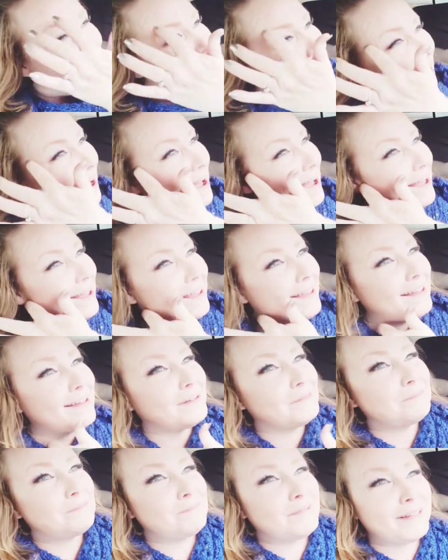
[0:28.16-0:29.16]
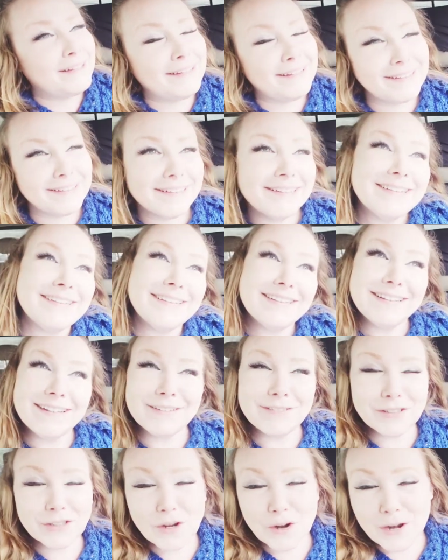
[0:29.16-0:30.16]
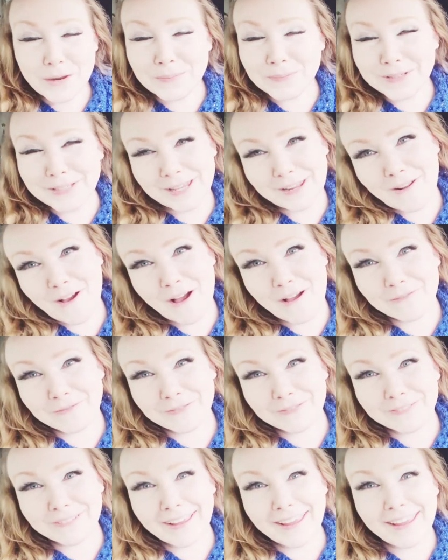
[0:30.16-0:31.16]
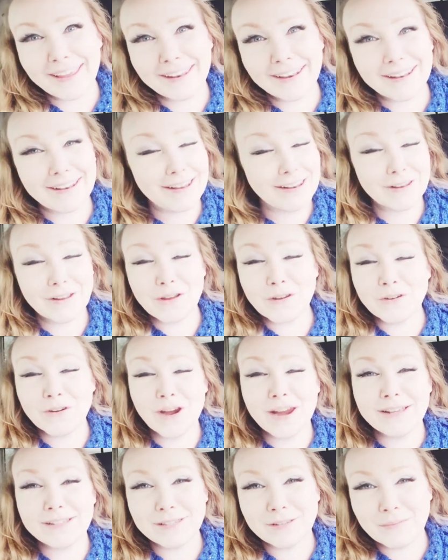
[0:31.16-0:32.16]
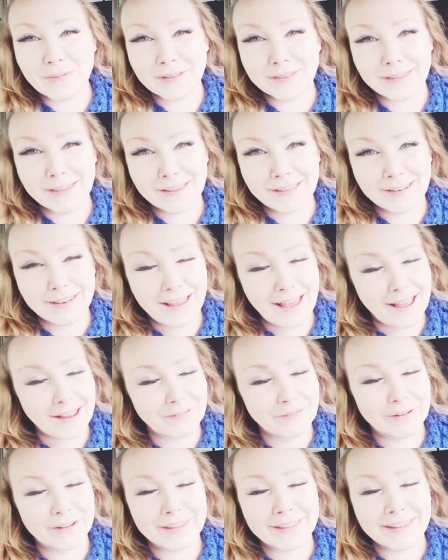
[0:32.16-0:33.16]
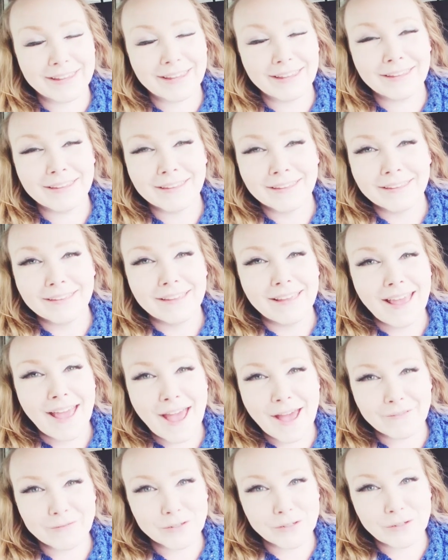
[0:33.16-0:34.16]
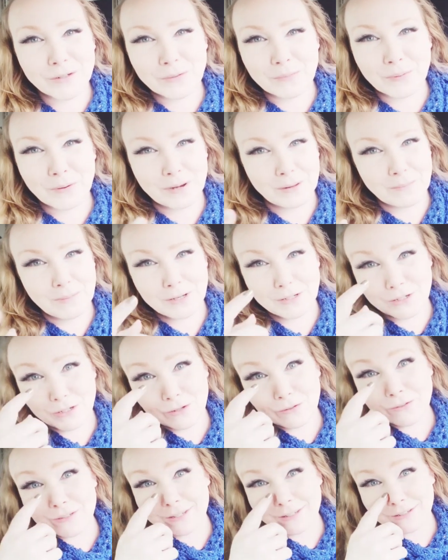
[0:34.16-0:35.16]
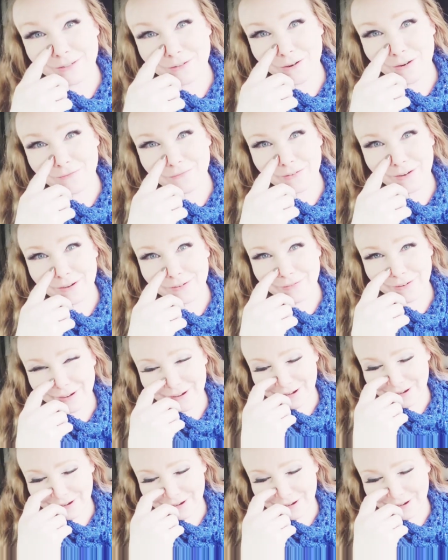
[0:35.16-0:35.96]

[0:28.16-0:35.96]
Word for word: I, um... it was thirty percent off, and I didn't go crazy with it. I really have to pretty much use this yarn very, very